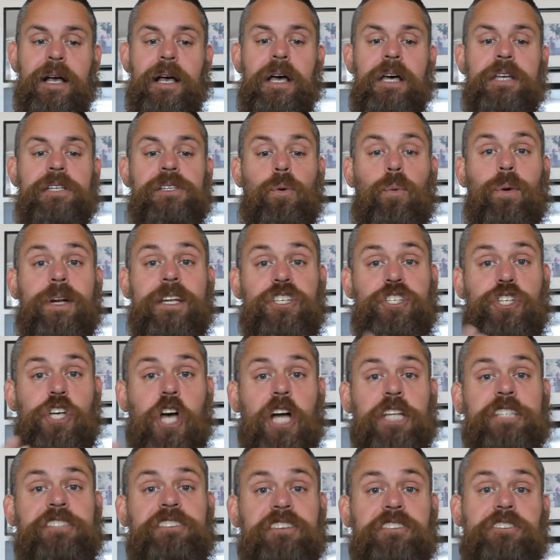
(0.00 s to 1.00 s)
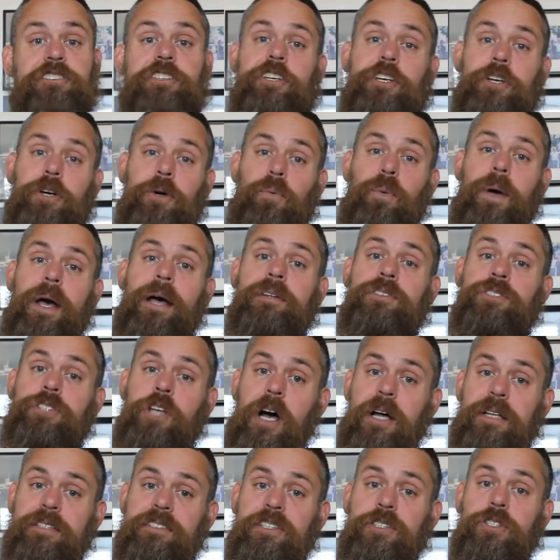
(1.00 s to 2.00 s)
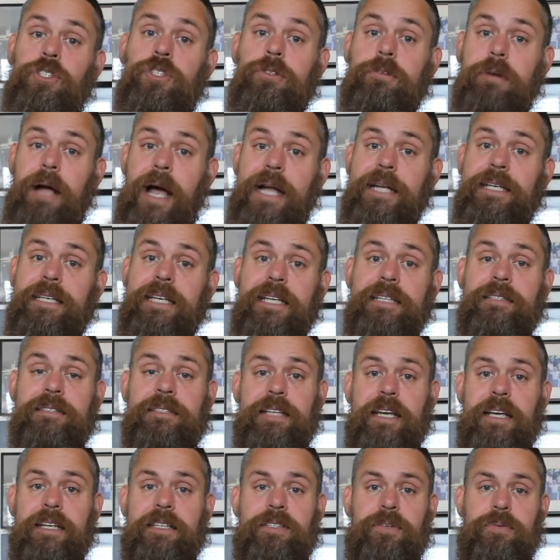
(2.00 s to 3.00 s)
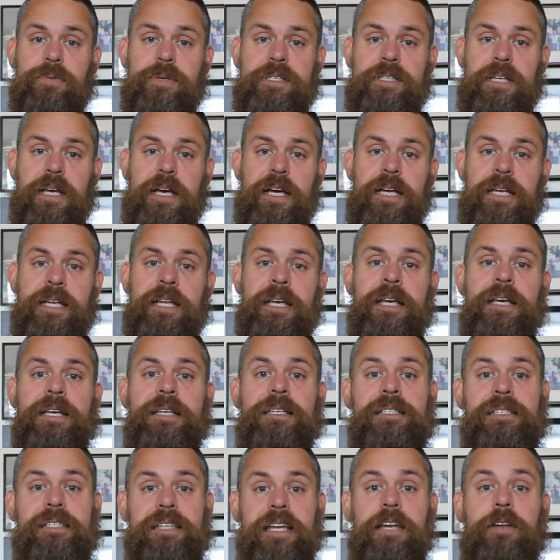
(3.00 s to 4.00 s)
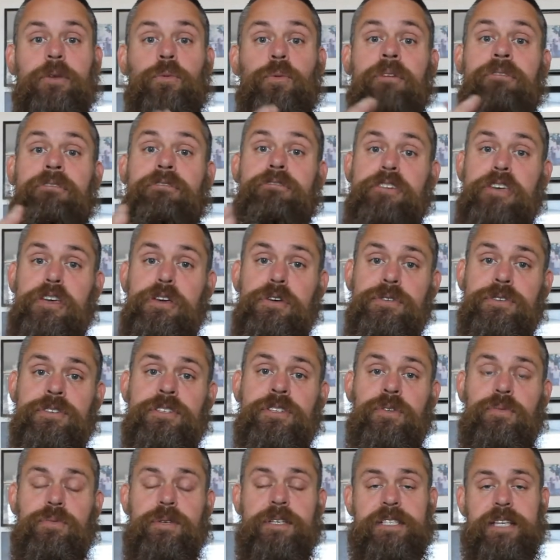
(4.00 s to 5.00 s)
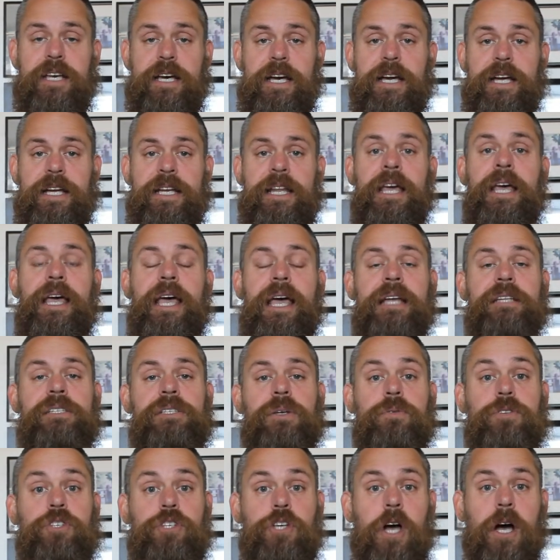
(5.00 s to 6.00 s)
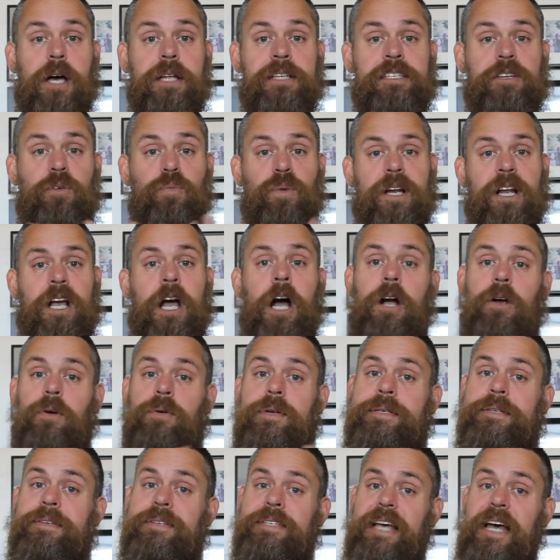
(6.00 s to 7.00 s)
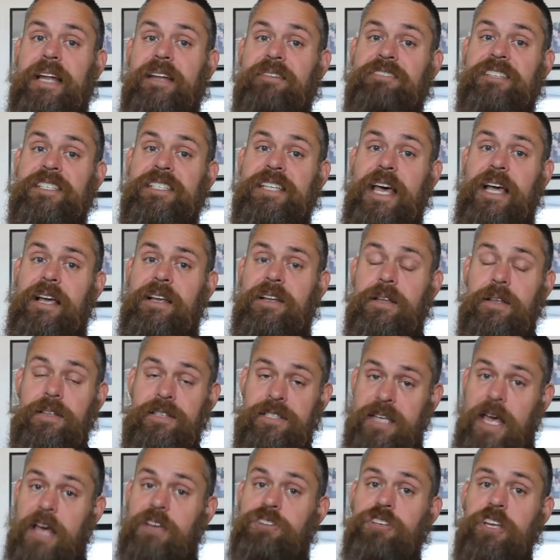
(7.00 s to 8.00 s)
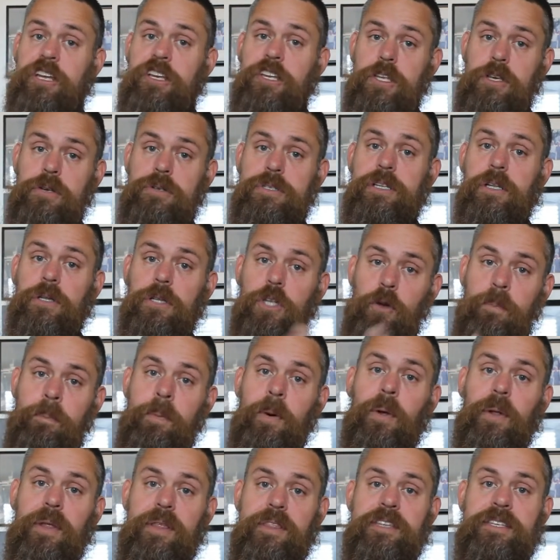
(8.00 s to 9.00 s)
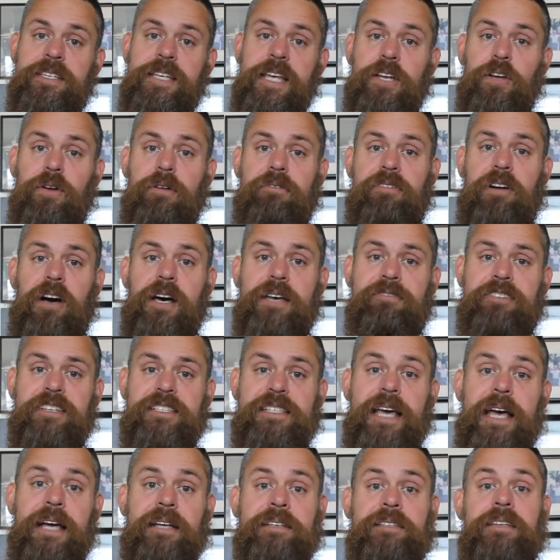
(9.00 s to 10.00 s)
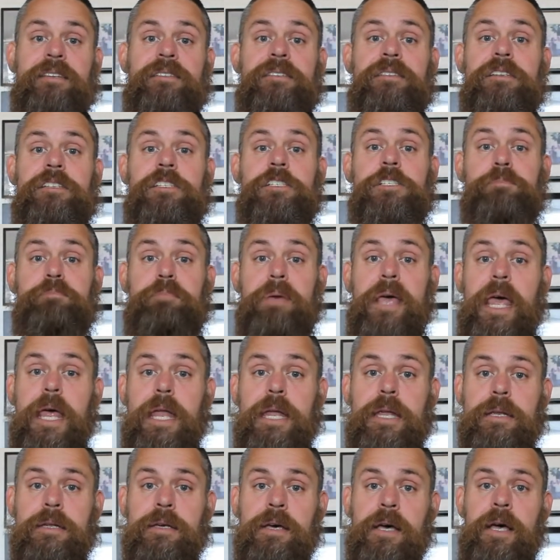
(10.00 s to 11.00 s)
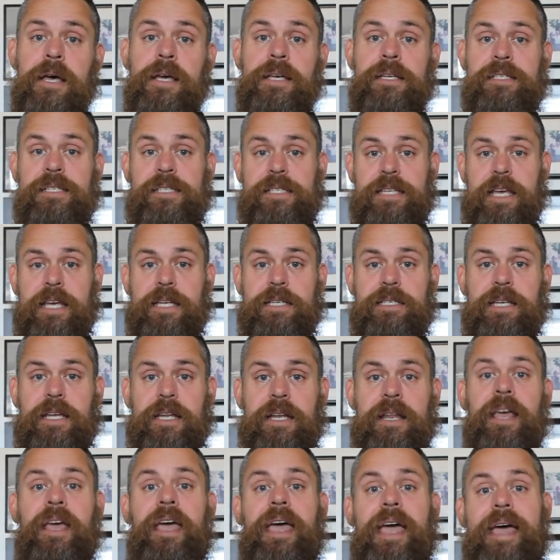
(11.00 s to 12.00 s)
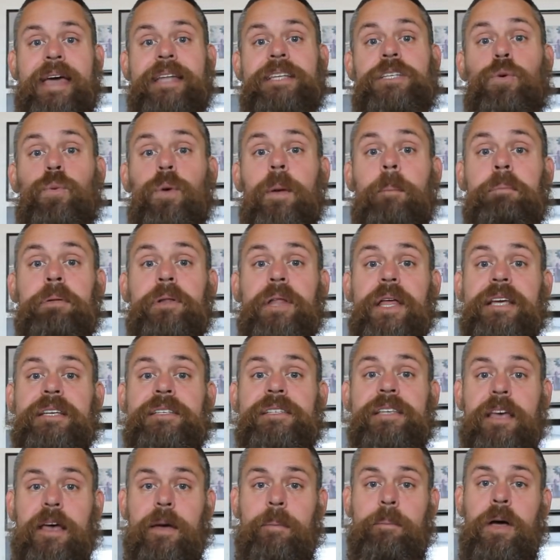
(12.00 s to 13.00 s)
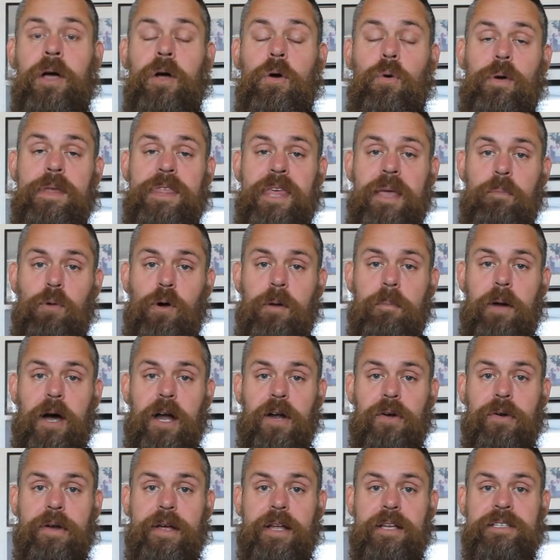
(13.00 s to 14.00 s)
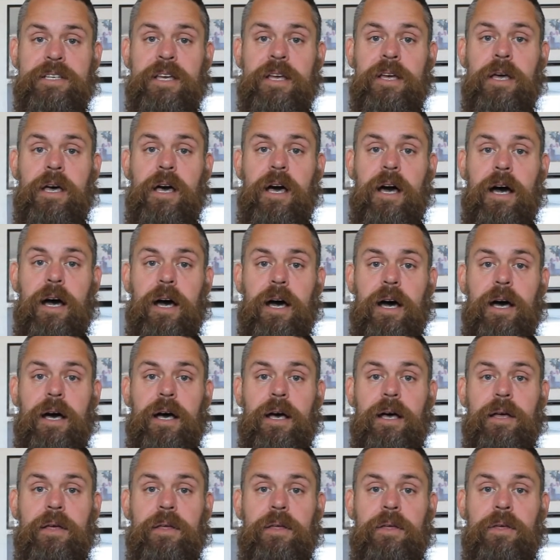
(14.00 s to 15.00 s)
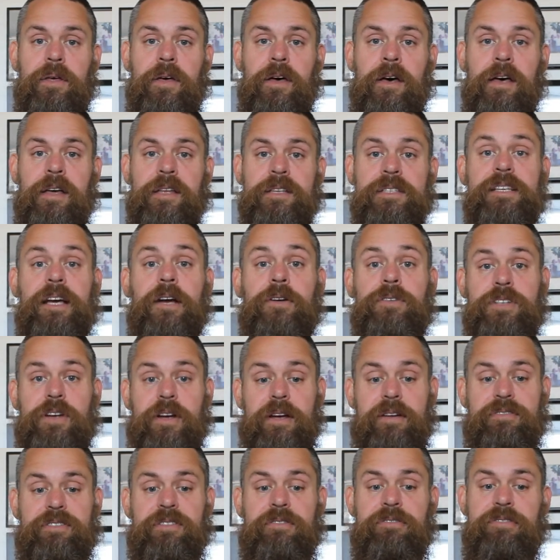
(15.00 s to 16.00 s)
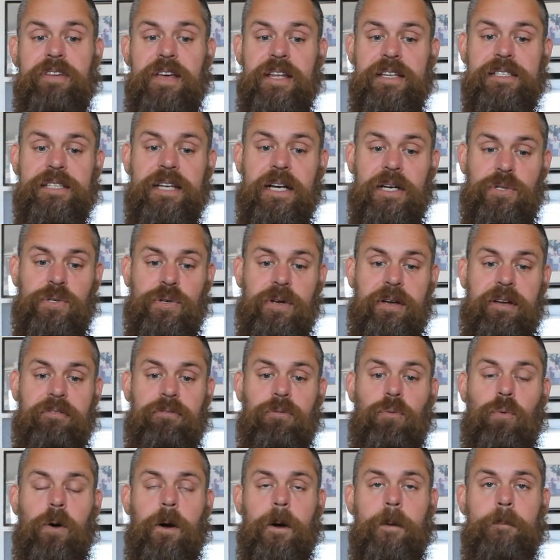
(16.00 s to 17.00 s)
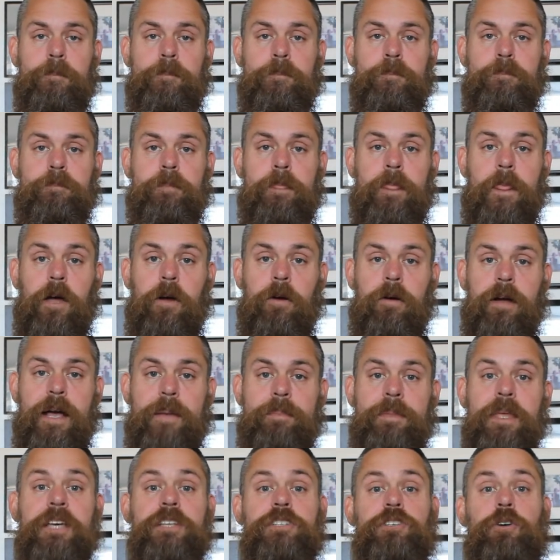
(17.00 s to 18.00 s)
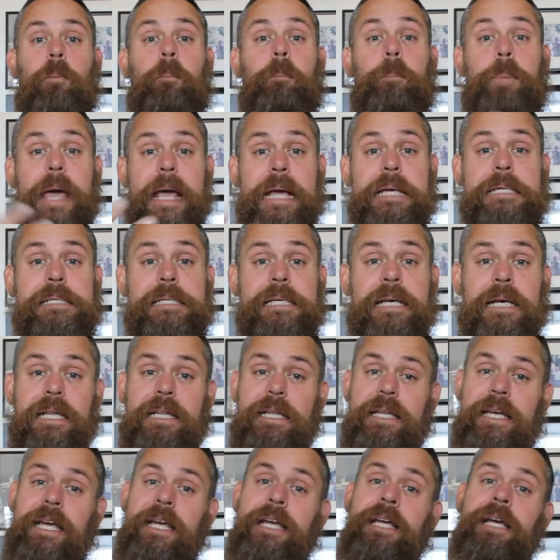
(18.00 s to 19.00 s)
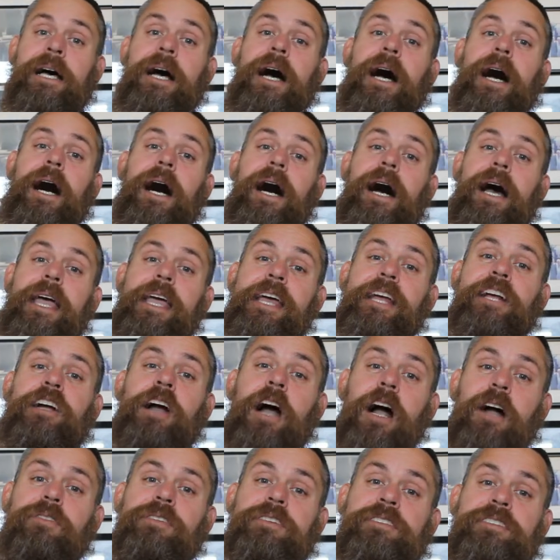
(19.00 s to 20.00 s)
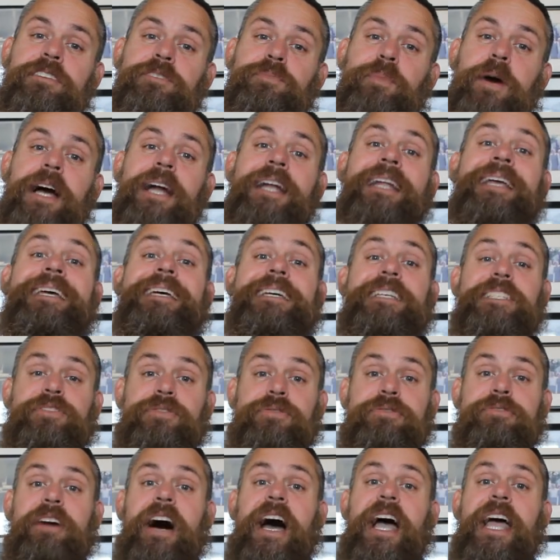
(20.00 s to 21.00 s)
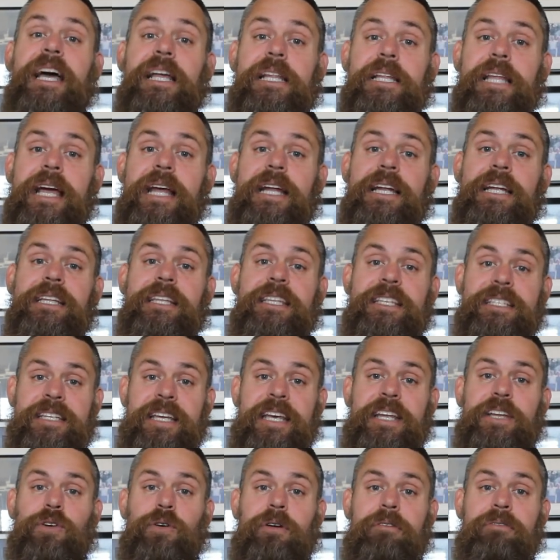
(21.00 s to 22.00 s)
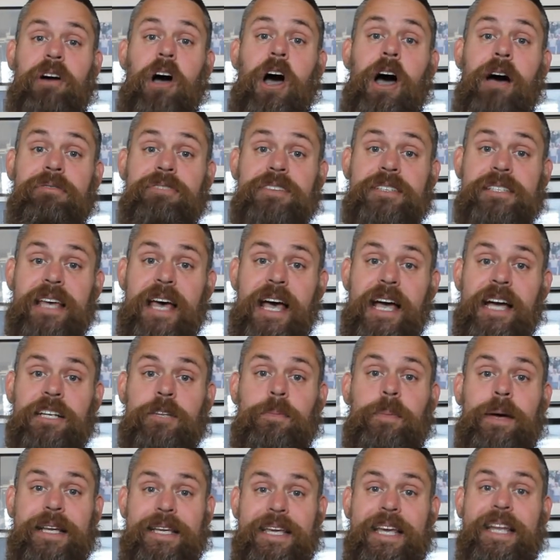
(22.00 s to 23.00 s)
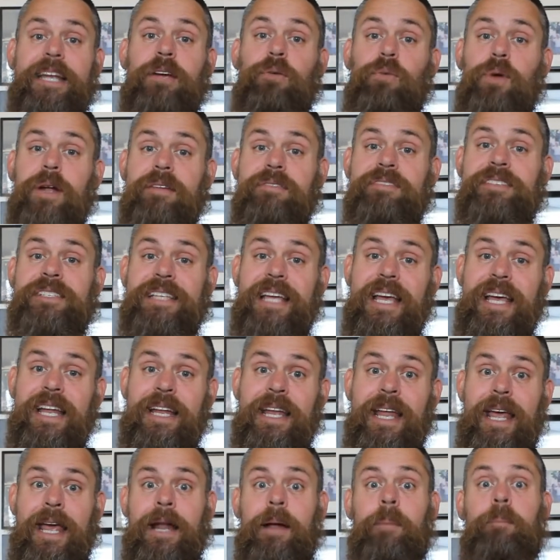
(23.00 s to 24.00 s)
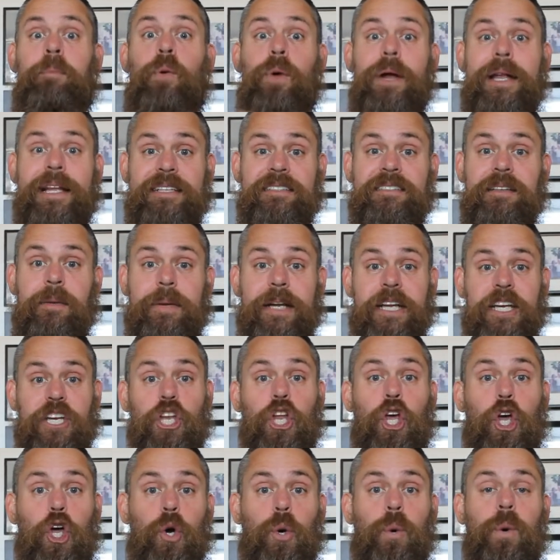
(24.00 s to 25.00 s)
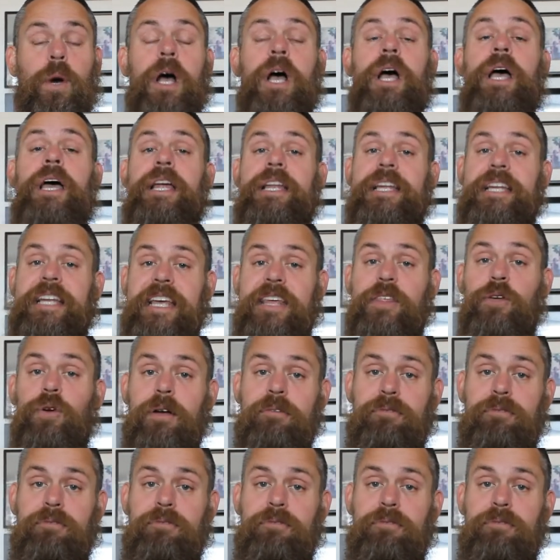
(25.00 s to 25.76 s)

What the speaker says: So what did Johnson do? Well, Johnson tried to get Stanton to resign. Stanton refused to resign. And so Johnson, when Congress is out of session, used a loophole in the Tenure of Office Act to suspend Stanton and to replace him with a more moderate Secretary of Defense, Secretary of War. All right, so basically, in Congress's mind, he has violated the Tenure of Office Act by getting rid of Stanton and appointing somebody new, neither